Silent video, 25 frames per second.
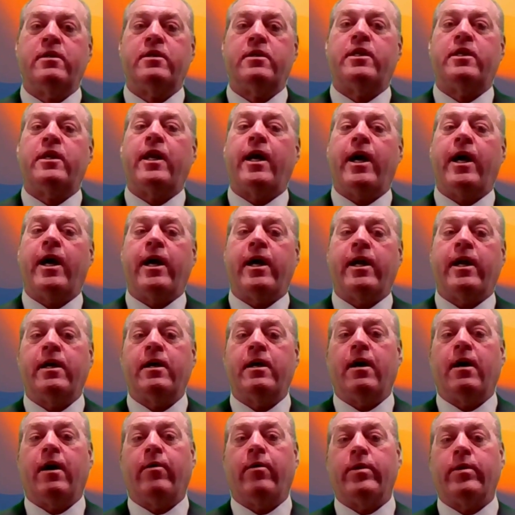
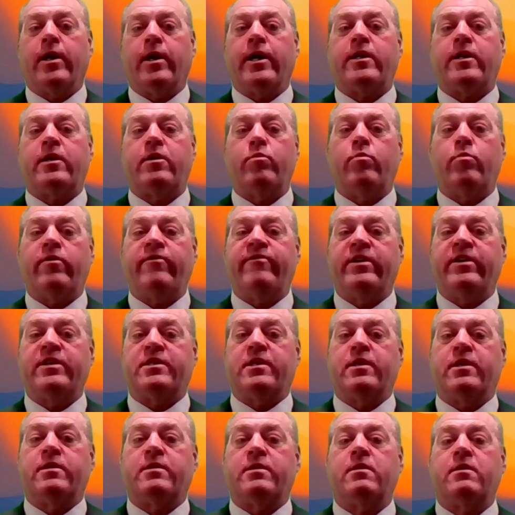Today, I would like to
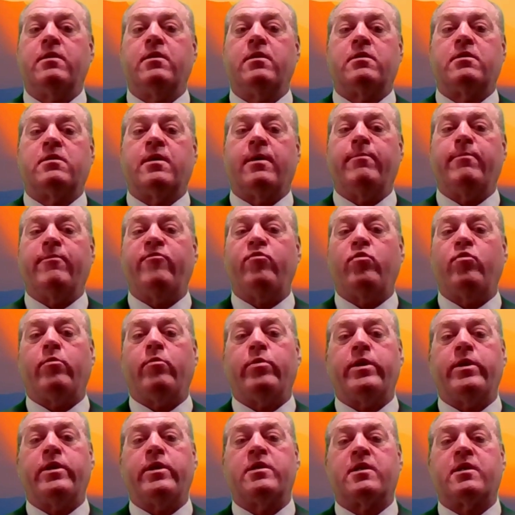revisit some of what
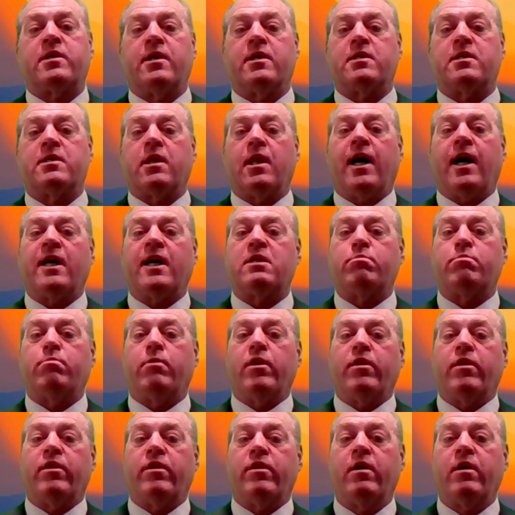we discussed last
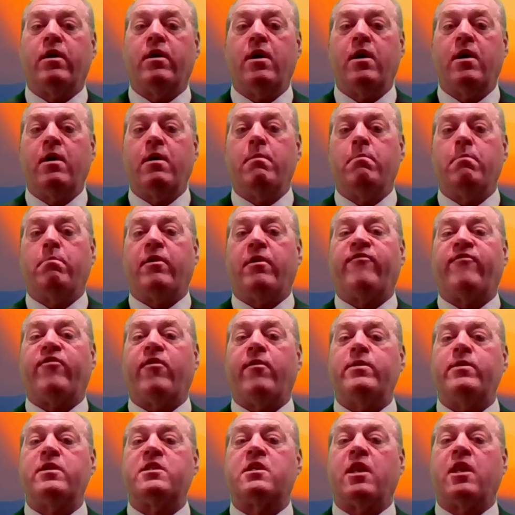month, but
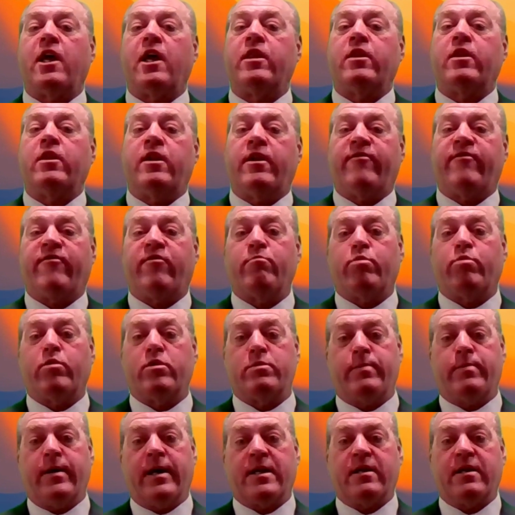from a slightly different
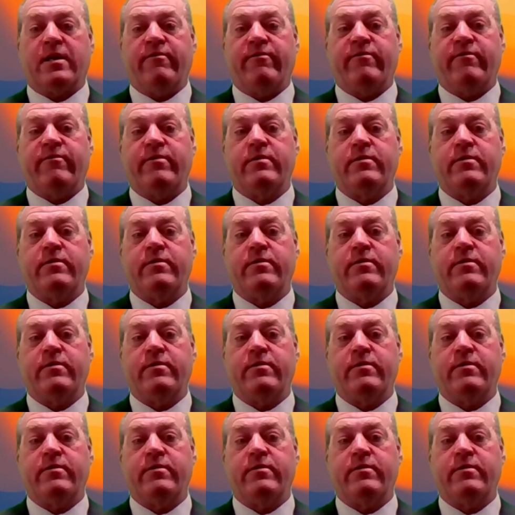perspective.